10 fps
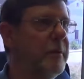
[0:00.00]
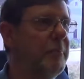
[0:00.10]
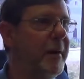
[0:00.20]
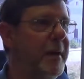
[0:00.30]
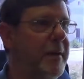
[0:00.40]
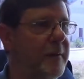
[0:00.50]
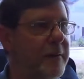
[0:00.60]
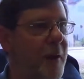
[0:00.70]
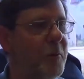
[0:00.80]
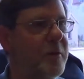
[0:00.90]
money
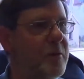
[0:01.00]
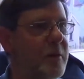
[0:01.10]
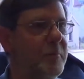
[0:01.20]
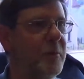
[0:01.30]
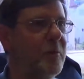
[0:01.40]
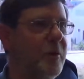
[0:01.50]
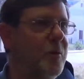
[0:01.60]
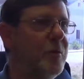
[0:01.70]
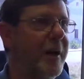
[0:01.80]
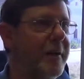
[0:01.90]
counters. I'm not going
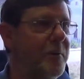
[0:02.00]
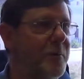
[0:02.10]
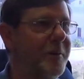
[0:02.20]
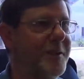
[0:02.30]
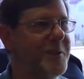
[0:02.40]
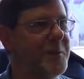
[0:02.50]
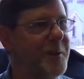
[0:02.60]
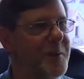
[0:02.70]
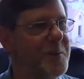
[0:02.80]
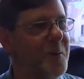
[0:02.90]
to use the other word,
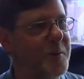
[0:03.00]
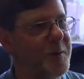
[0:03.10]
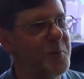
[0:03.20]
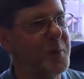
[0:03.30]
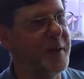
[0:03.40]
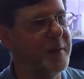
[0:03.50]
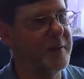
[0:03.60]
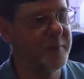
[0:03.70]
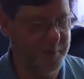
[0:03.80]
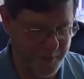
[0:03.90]
it's not
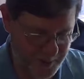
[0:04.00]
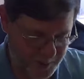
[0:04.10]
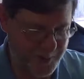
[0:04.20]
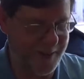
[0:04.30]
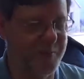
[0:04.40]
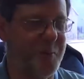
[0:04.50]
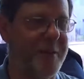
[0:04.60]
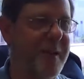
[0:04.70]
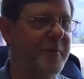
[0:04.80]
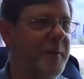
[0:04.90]

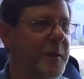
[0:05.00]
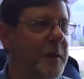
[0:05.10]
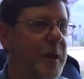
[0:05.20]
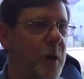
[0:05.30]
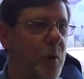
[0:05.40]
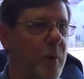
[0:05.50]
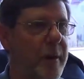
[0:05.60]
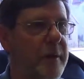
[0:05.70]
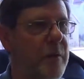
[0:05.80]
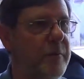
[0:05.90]
respectful enough,
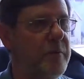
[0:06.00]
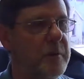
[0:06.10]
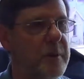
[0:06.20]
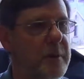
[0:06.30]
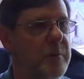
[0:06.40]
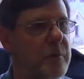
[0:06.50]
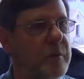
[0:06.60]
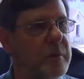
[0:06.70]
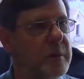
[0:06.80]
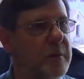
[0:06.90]
where you have to tell them,
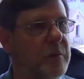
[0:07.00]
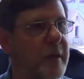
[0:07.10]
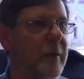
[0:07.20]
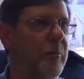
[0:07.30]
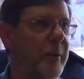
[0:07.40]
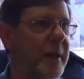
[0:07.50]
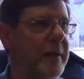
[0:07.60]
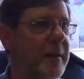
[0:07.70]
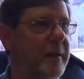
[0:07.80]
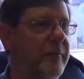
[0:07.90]
look, you cannot buy
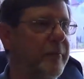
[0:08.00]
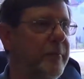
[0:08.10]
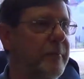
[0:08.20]
a life.